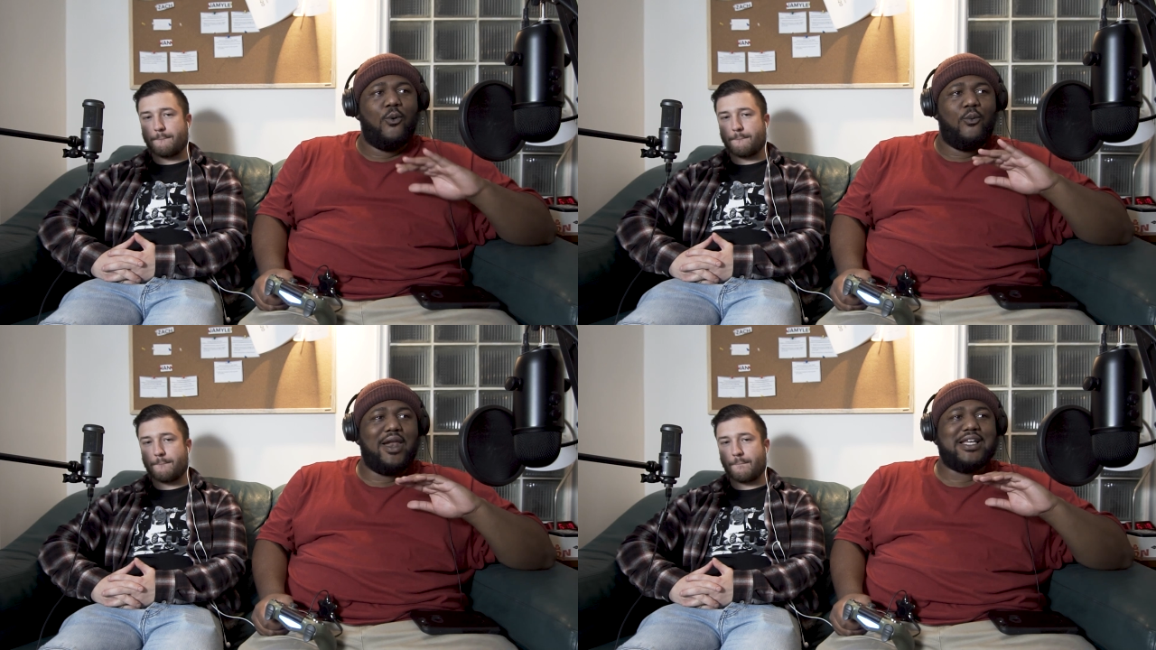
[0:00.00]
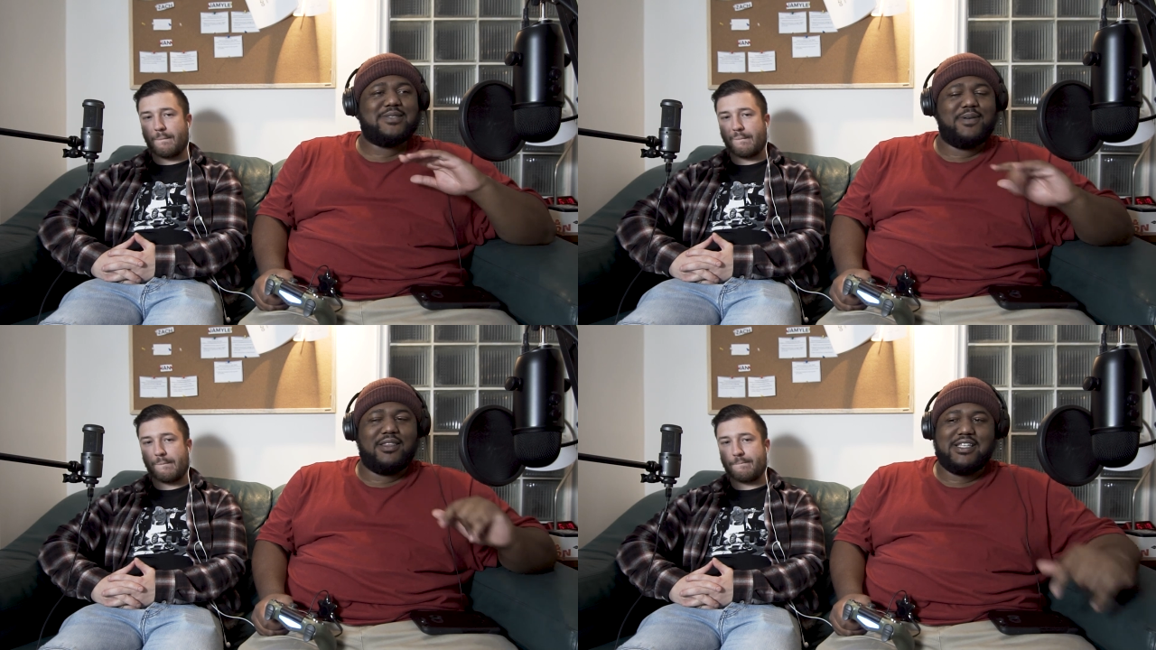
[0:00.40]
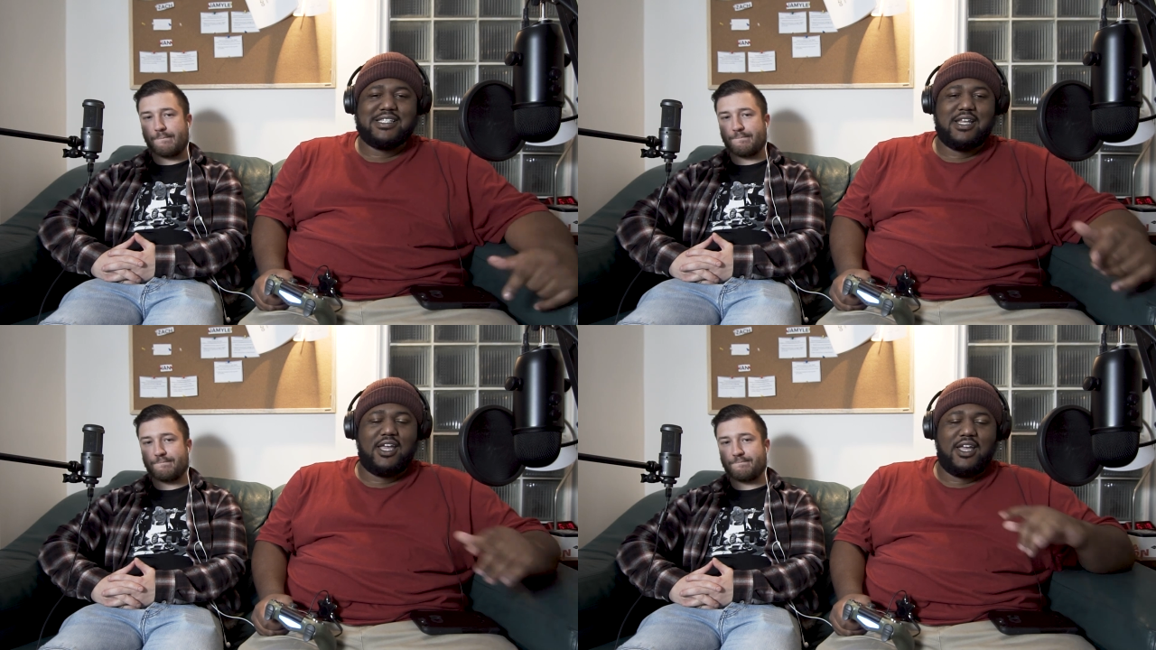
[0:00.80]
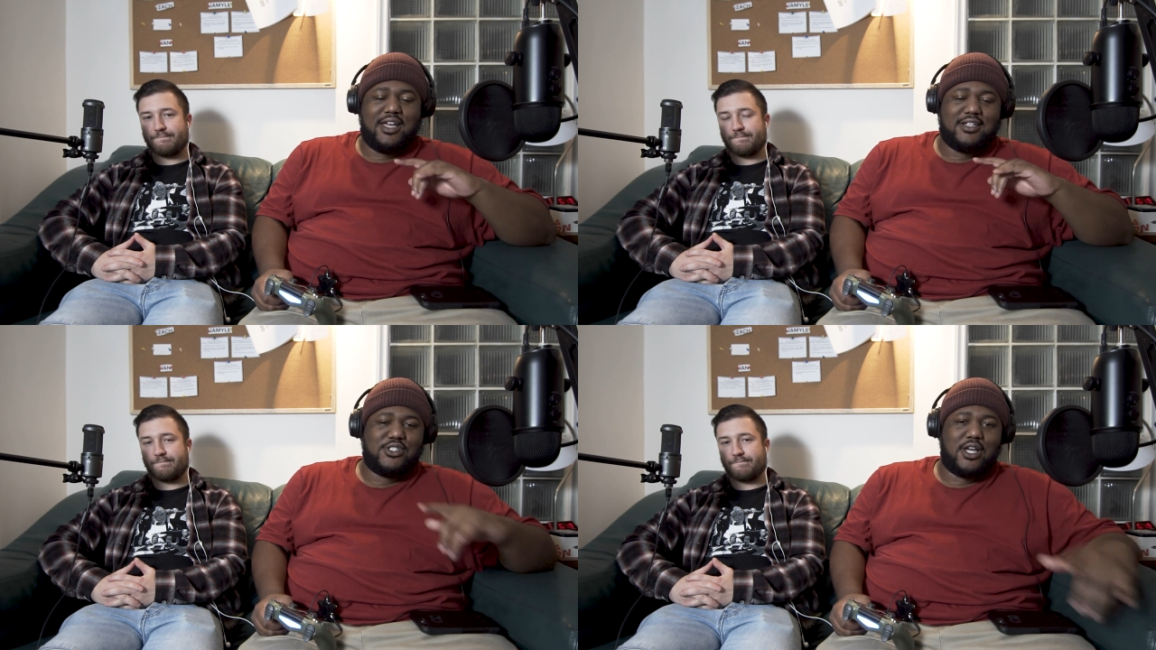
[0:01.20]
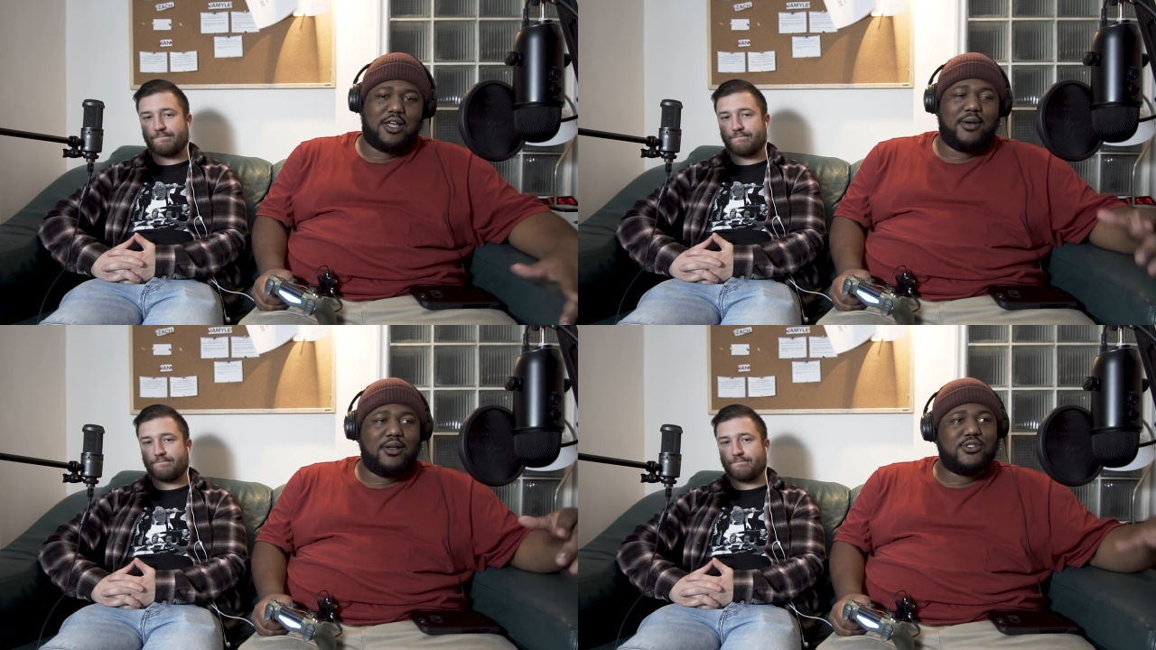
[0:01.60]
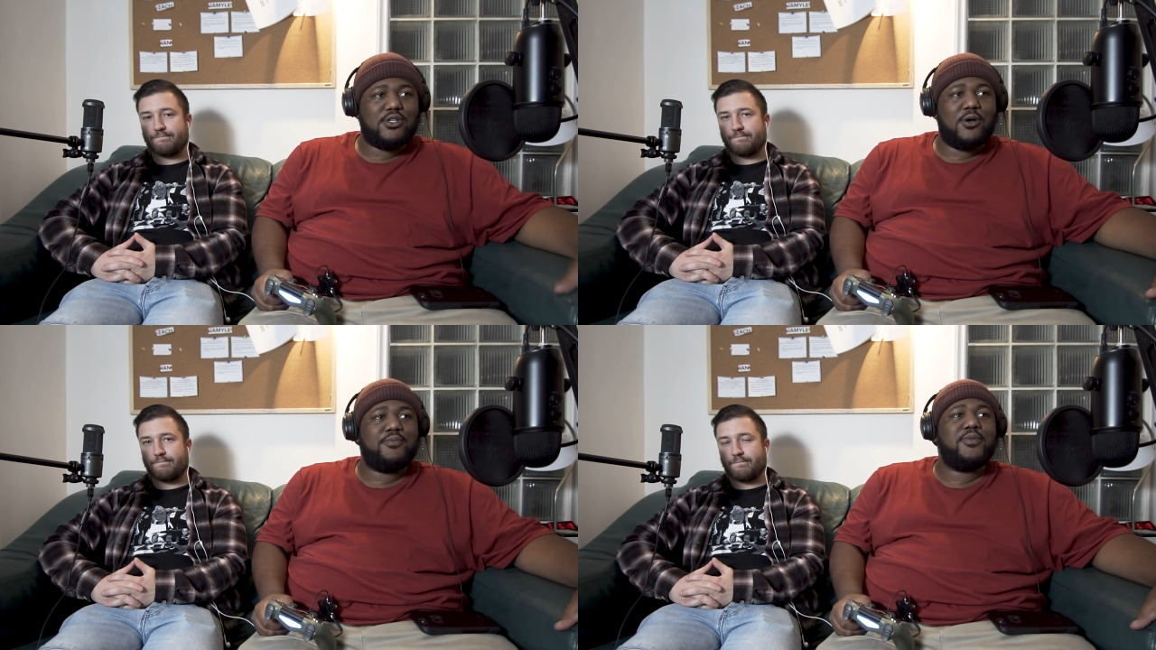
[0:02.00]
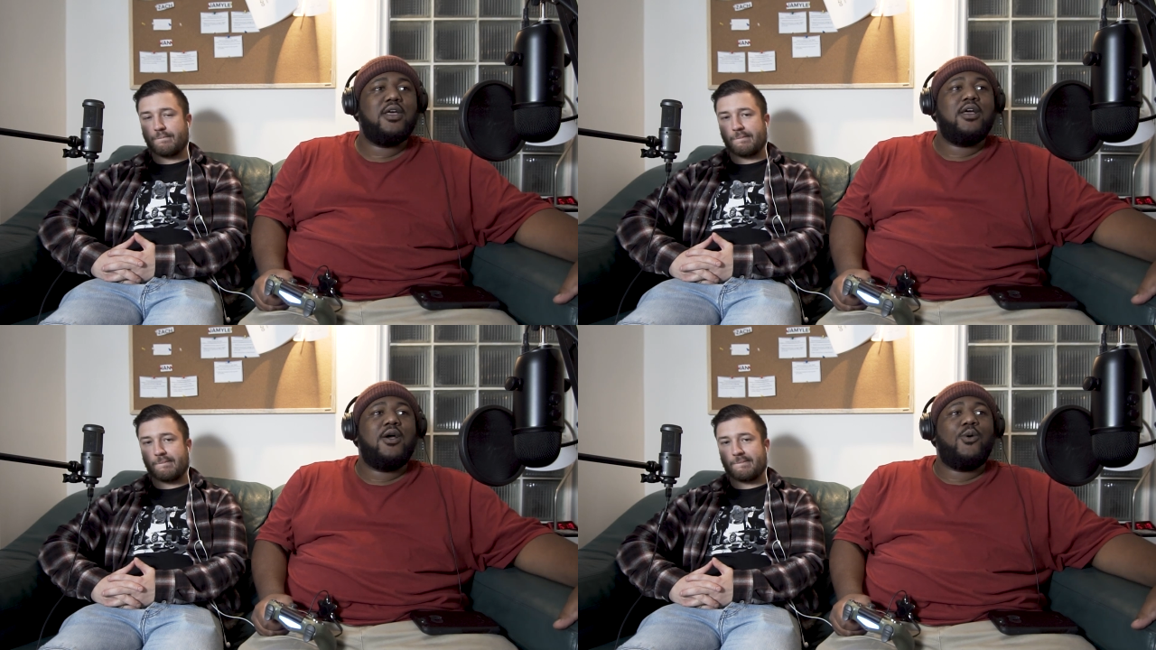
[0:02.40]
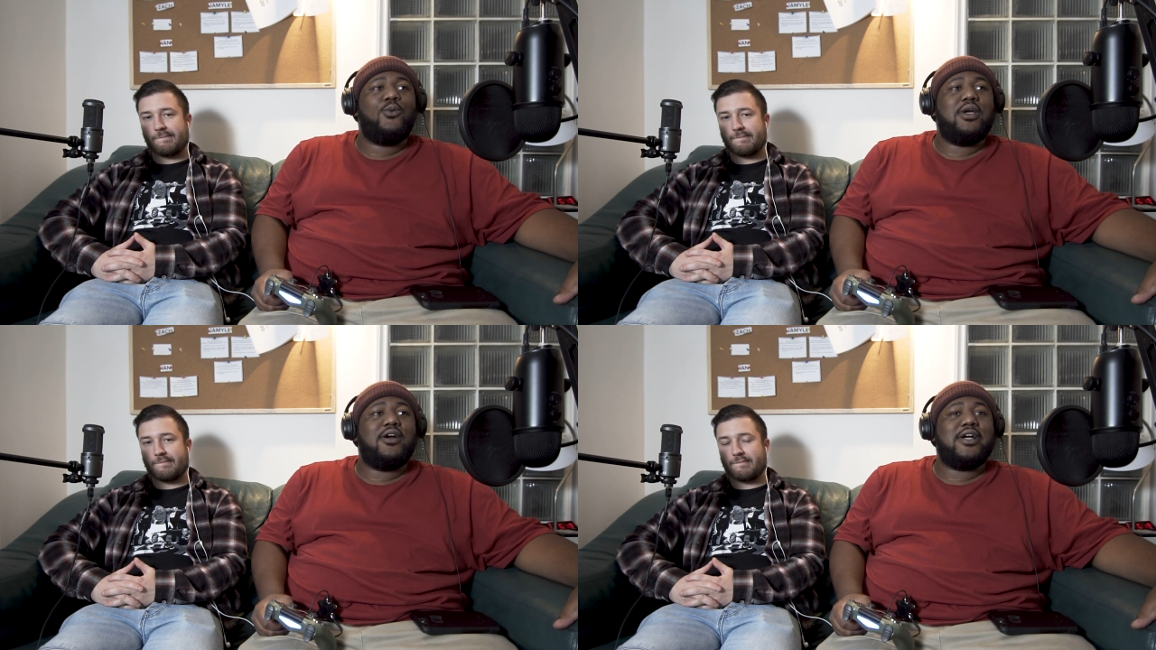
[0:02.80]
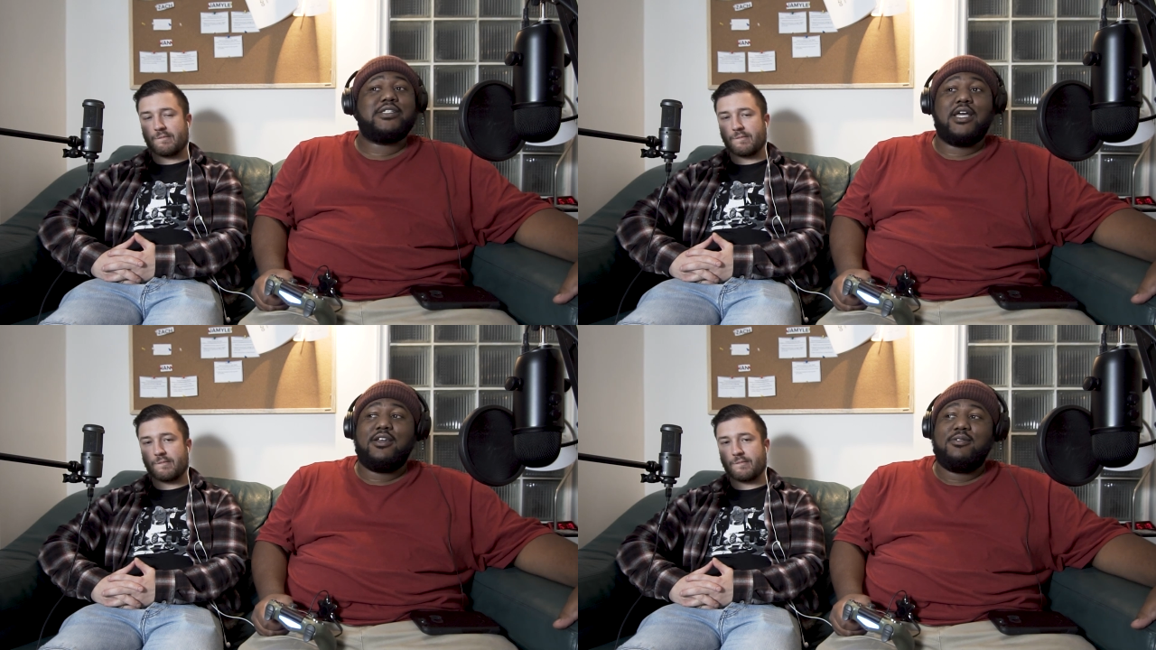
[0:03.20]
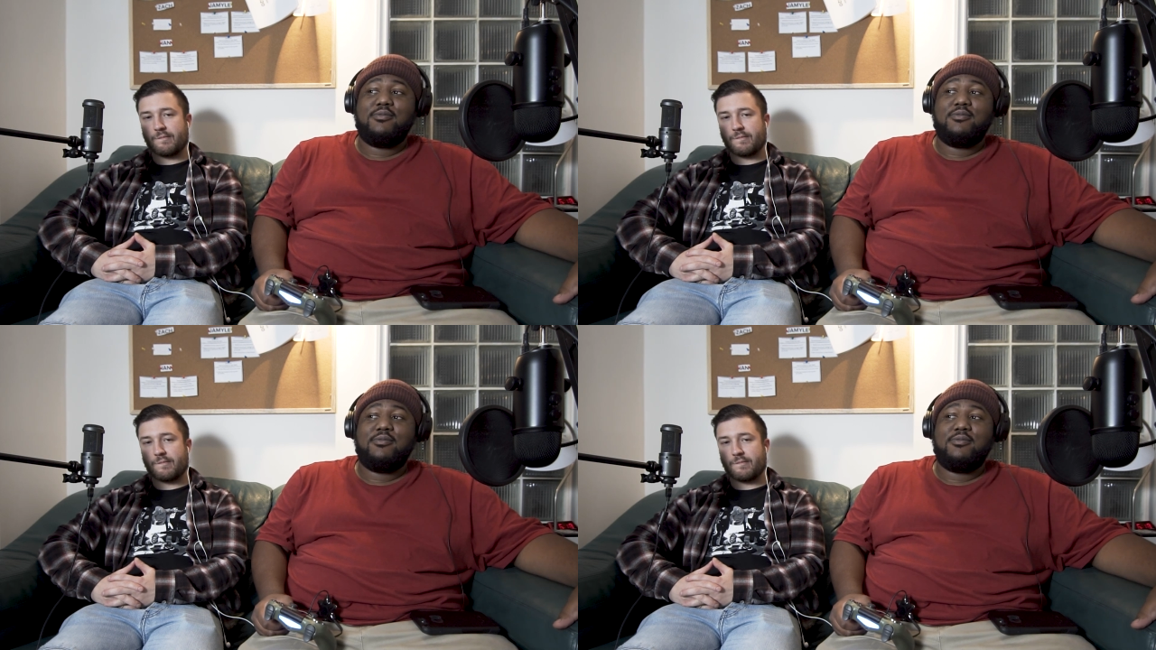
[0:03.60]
Speaker 1: why not spend this day and check them out? So we are excited.